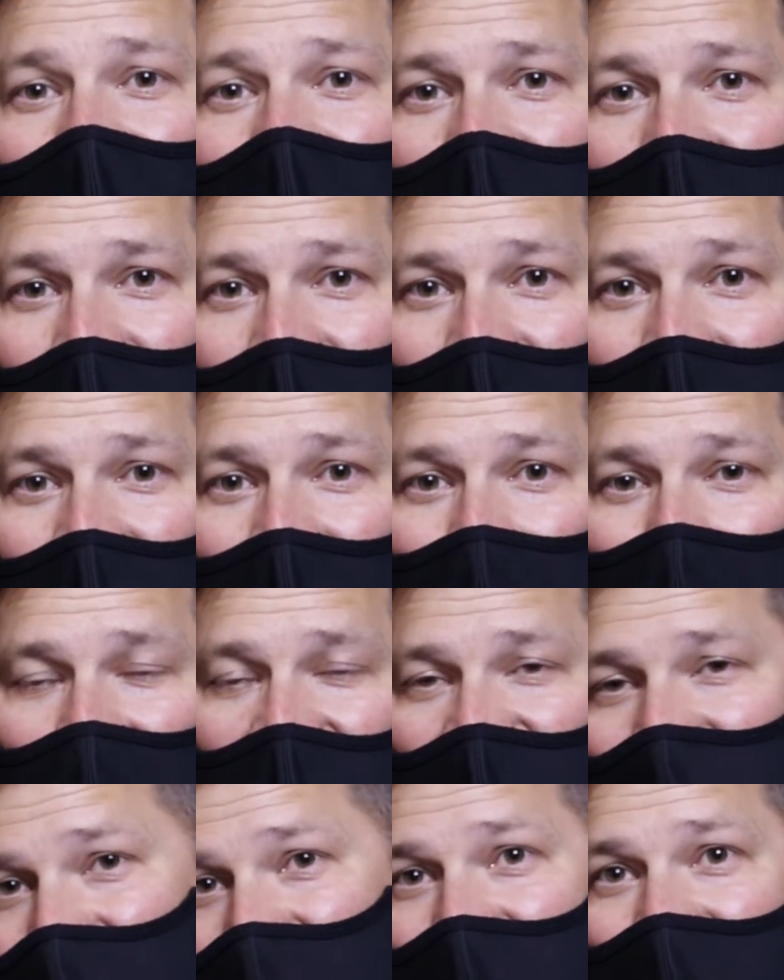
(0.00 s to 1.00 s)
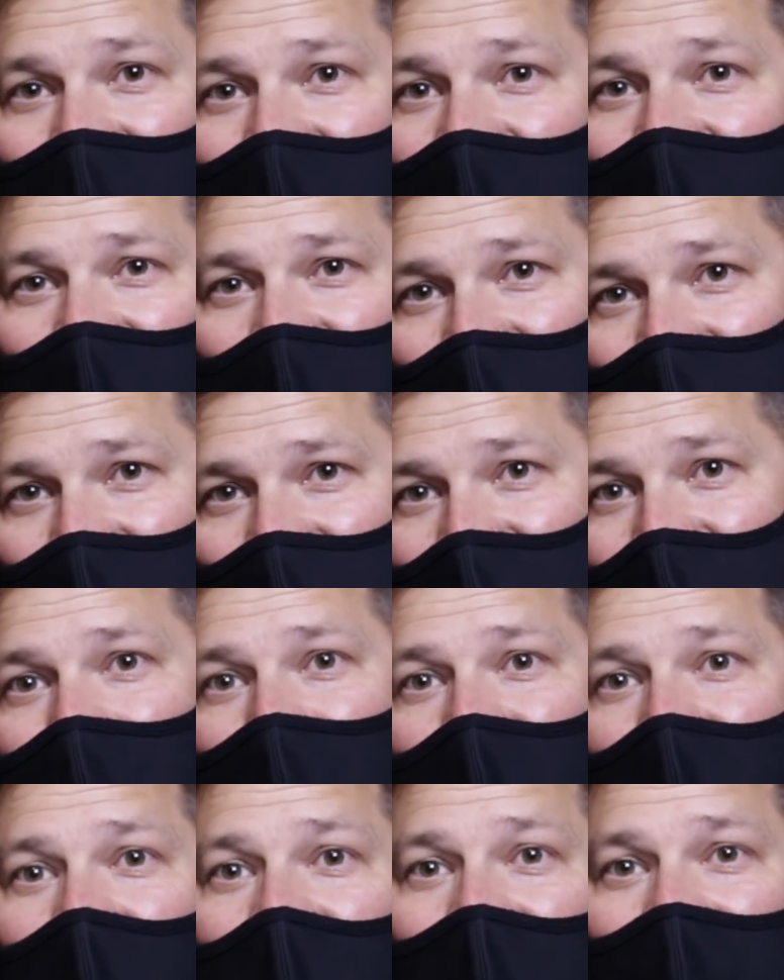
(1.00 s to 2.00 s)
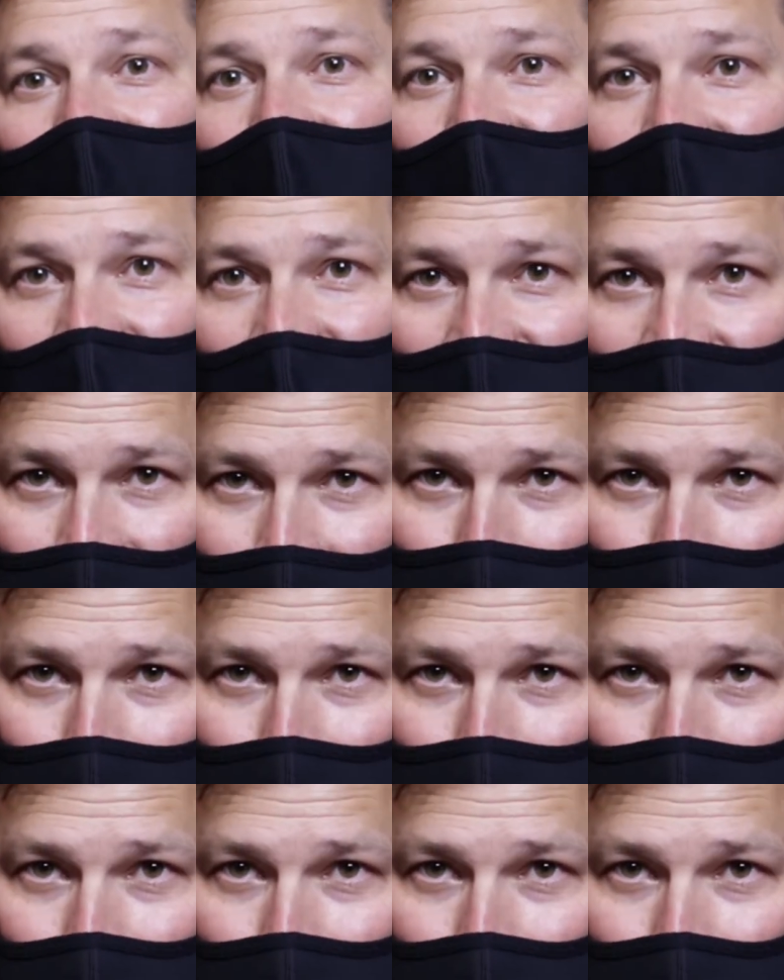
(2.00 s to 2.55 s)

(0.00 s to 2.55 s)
and make the decision. Stop procrastinating.